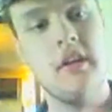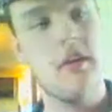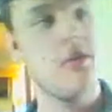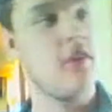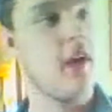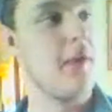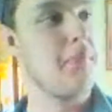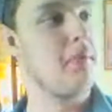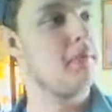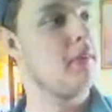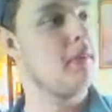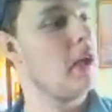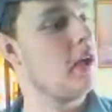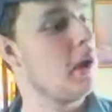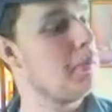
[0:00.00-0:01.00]
It's an
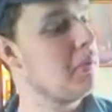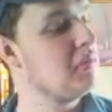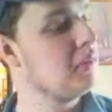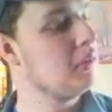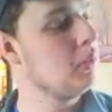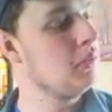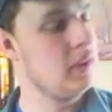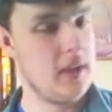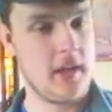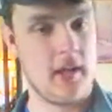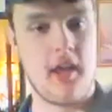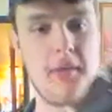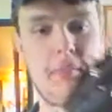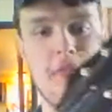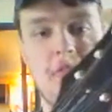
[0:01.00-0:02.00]
Epiphone? Yeah,
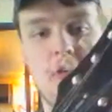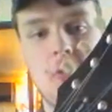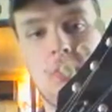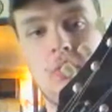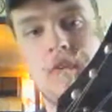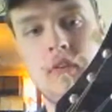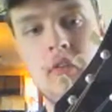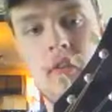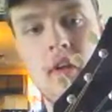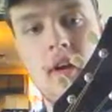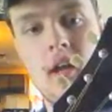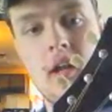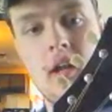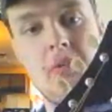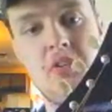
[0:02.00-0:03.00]
Epiphone. They're
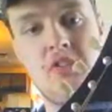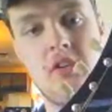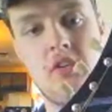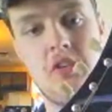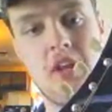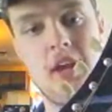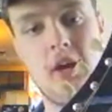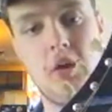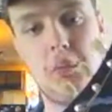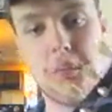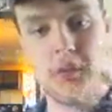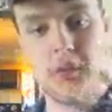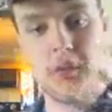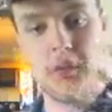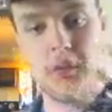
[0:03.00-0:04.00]
out of business now,
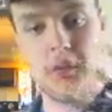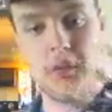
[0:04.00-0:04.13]
but they